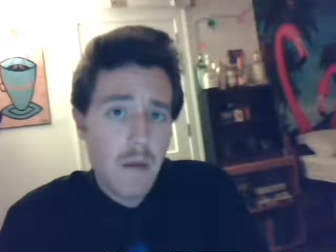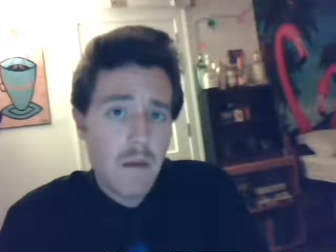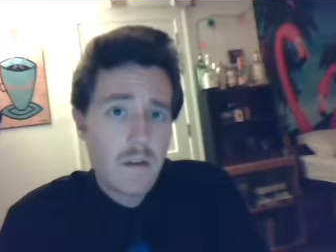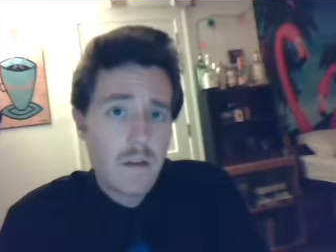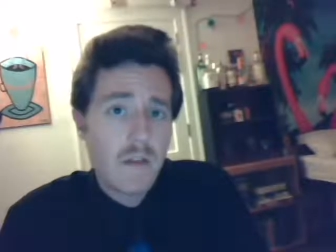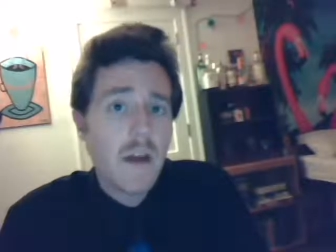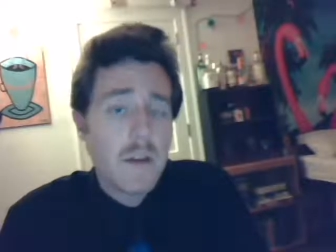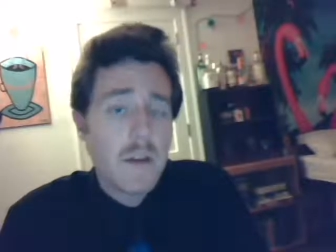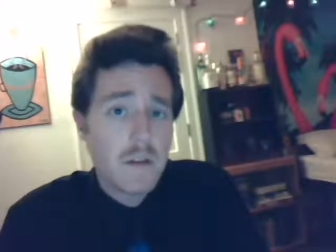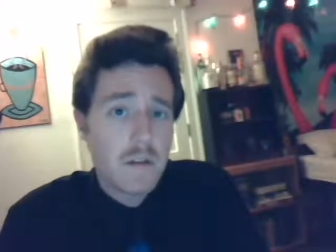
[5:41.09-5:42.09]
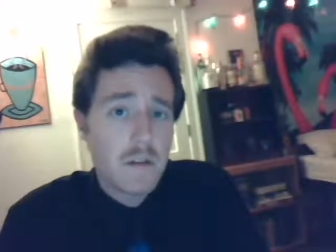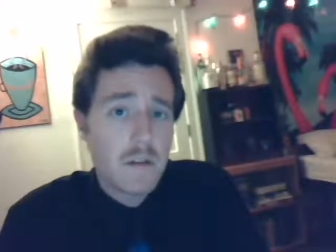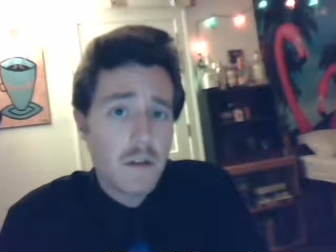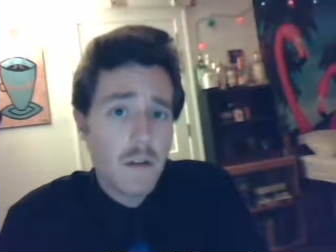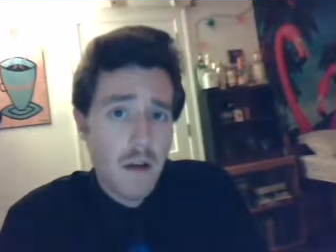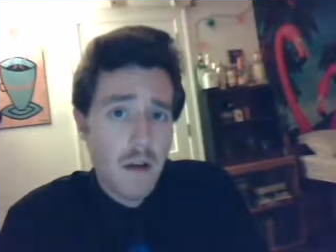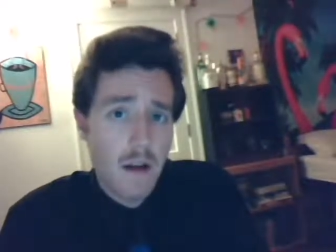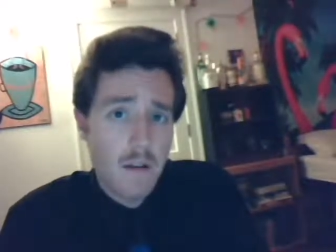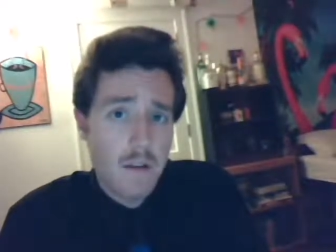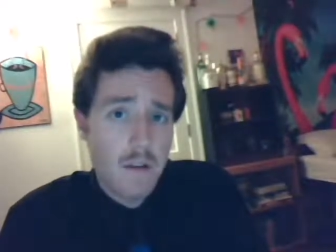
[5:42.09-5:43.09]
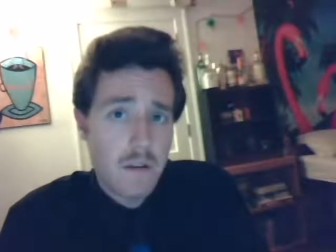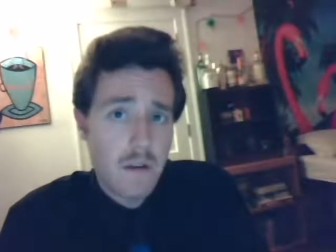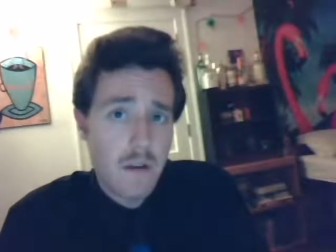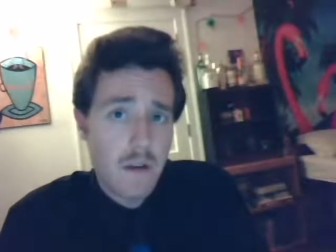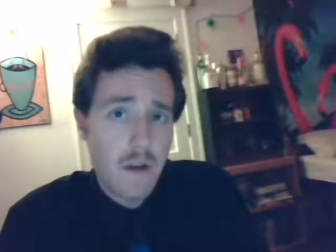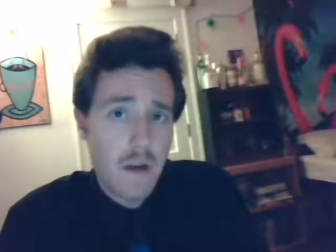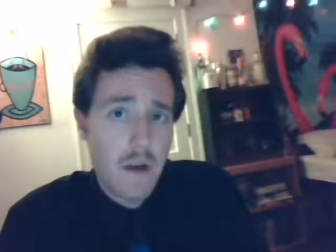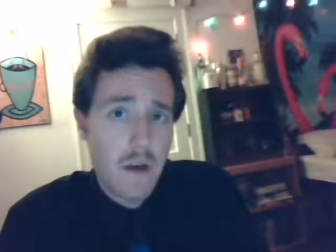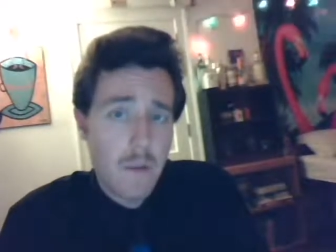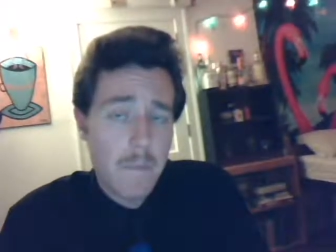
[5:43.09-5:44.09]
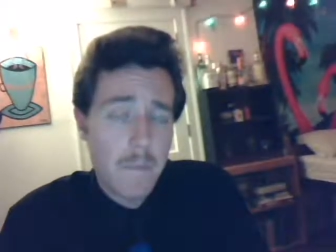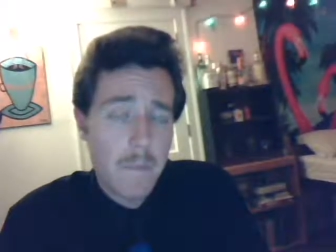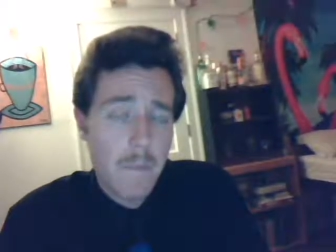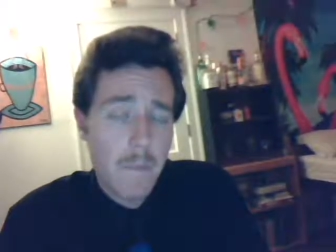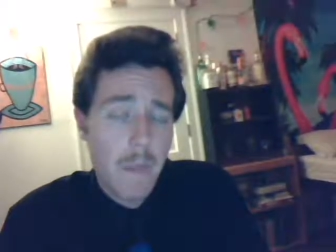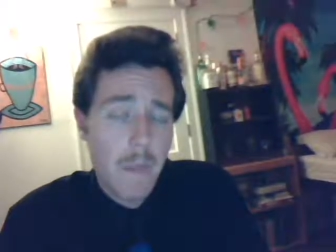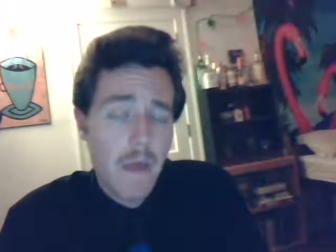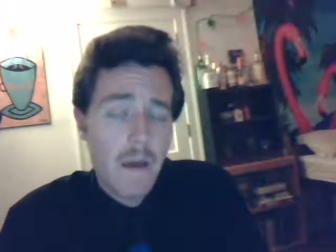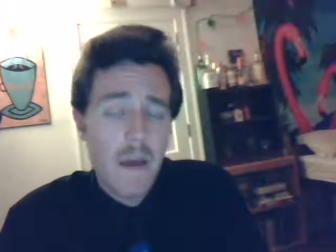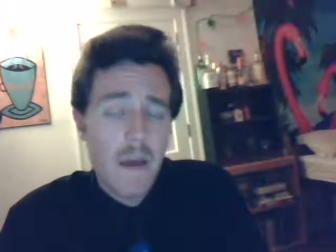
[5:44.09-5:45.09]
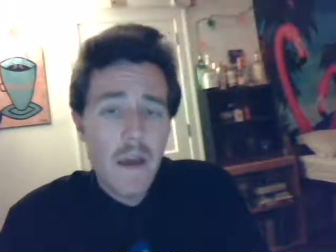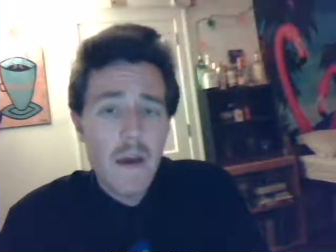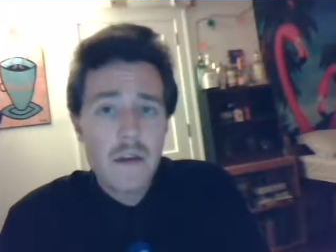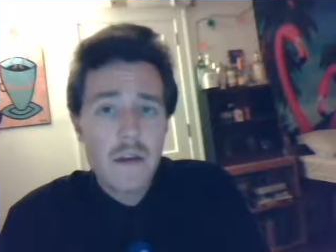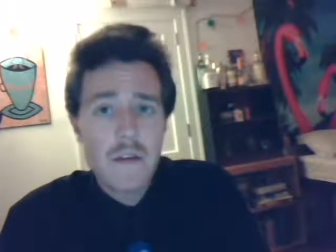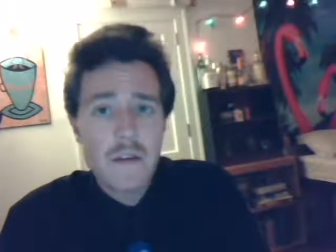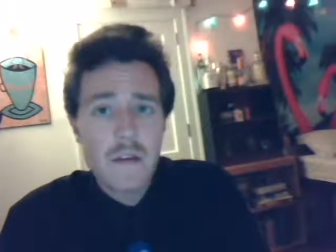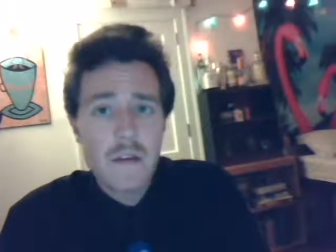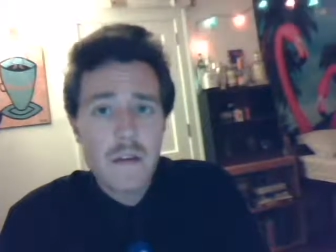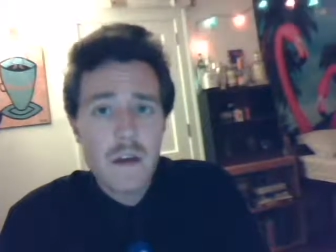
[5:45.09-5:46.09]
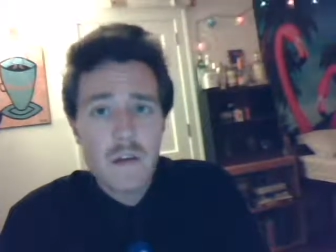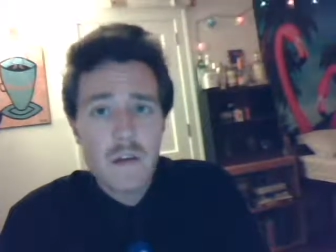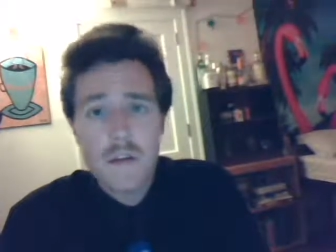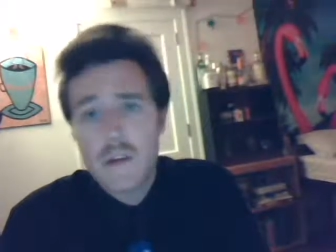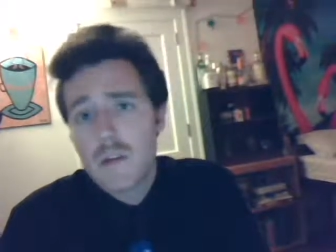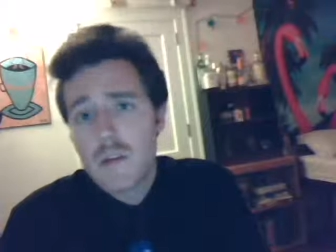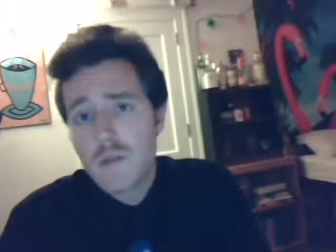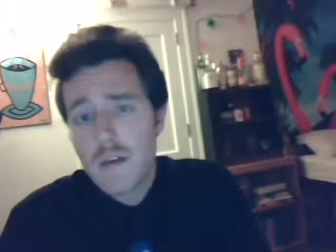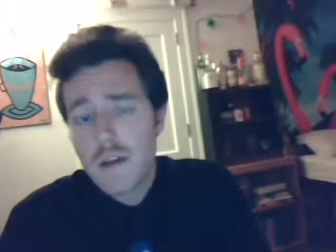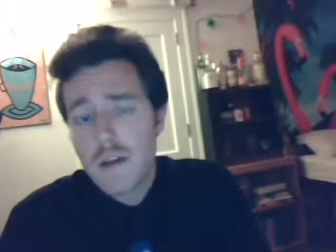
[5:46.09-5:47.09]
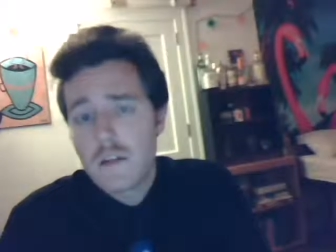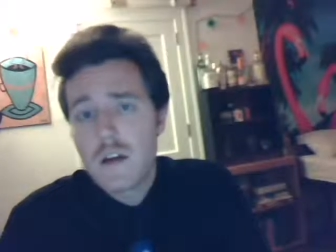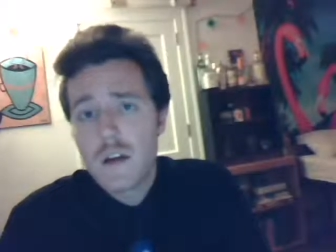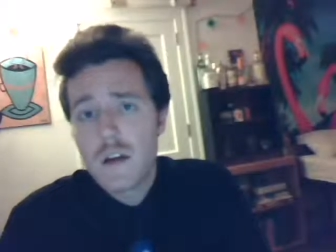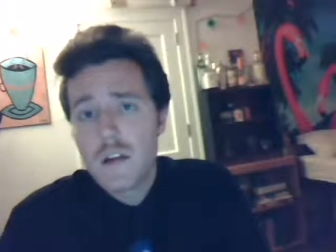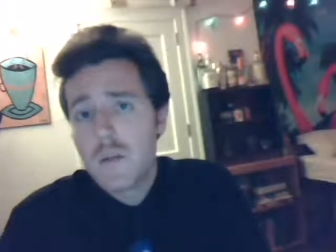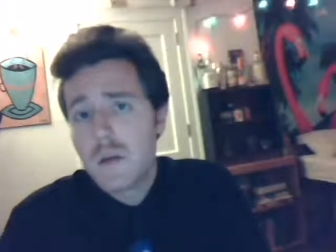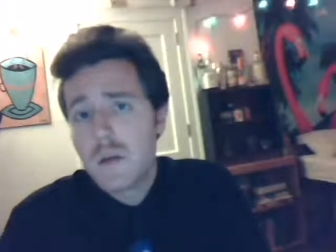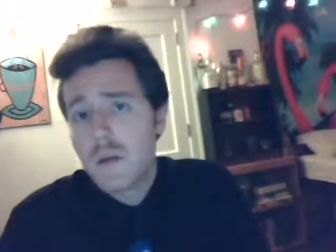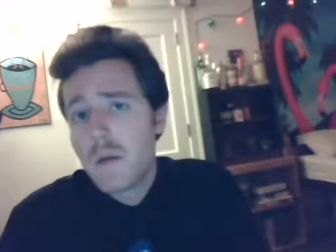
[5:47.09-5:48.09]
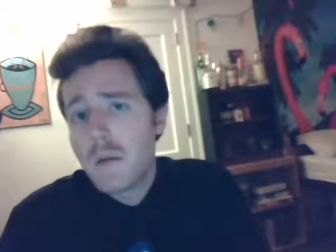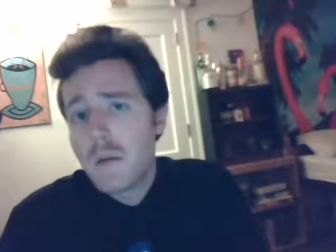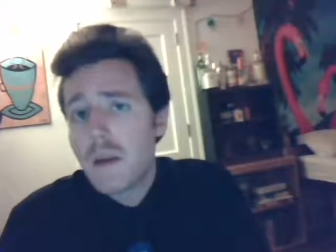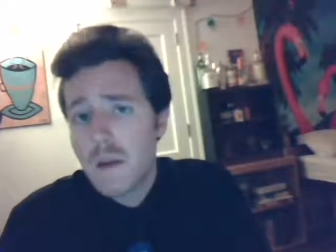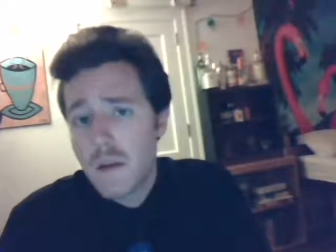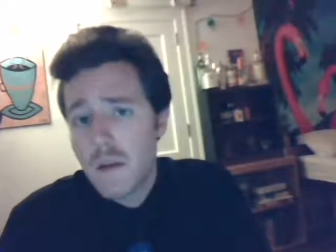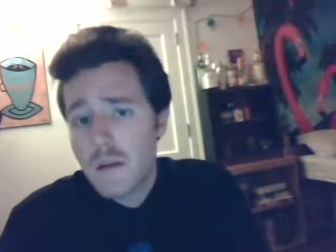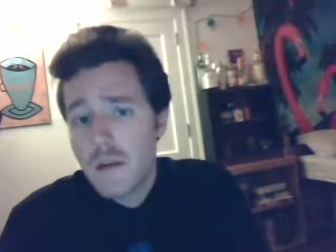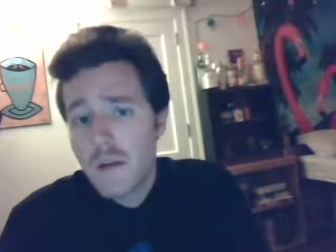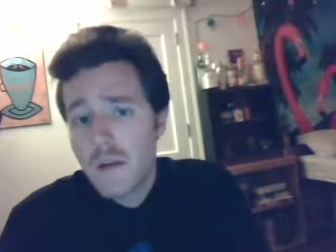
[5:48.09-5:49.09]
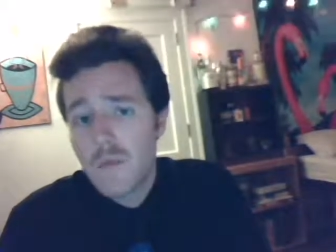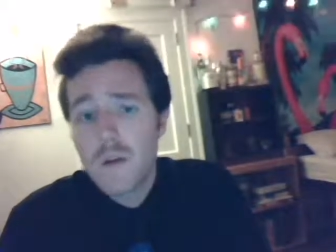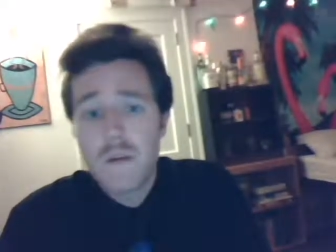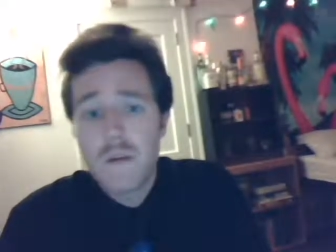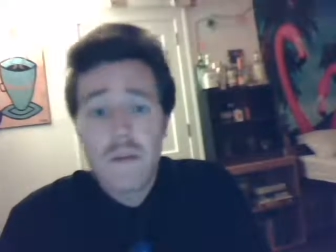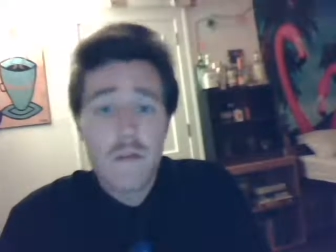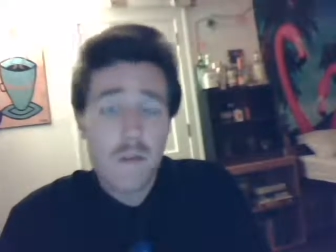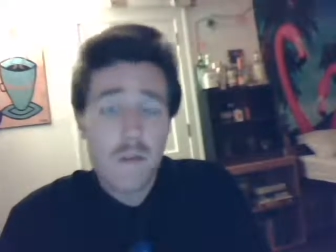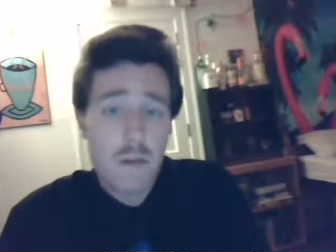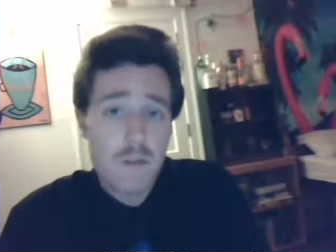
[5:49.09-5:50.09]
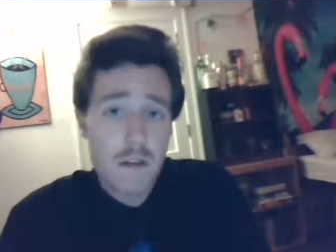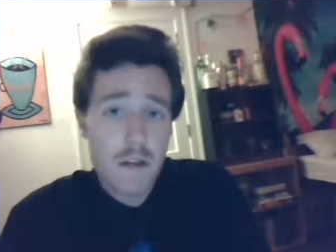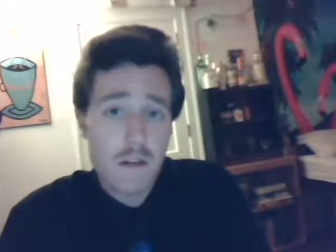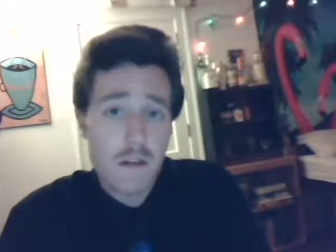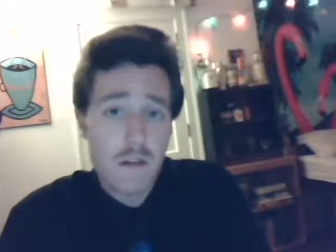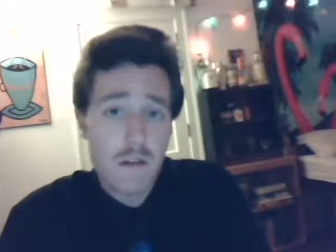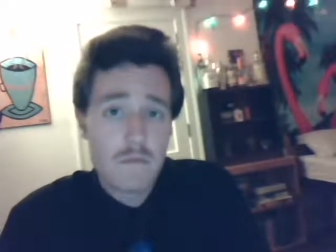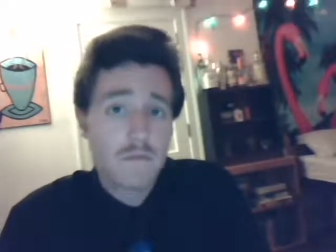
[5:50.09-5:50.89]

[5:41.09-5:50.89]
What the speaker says: in deciding to go to college. Um, and so this is where I can talk a little bit about me. And I'm one of my favorite subjects, so